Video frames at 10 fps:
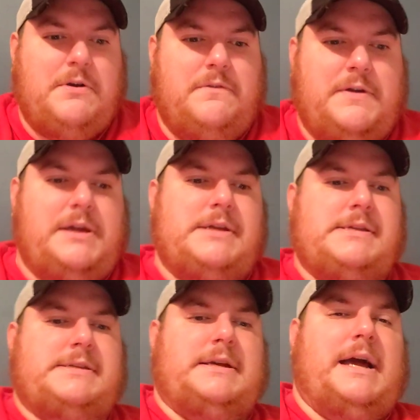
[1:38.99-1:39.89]
Irving
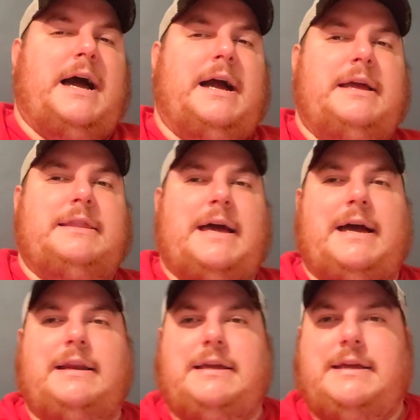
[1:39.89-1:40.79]
is a guy
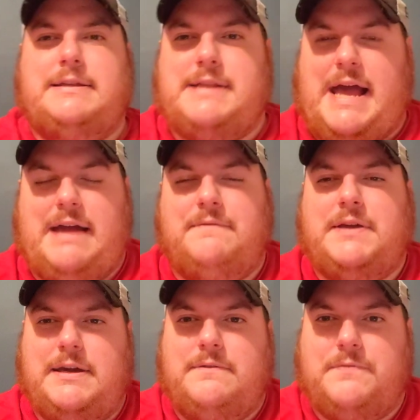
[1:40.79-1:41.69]
that he's an
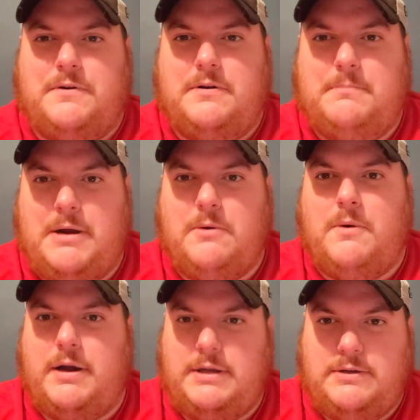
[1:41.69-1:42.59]
advocate for
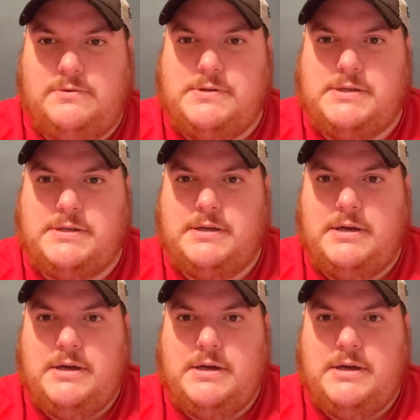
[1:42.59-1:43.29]
marijuana use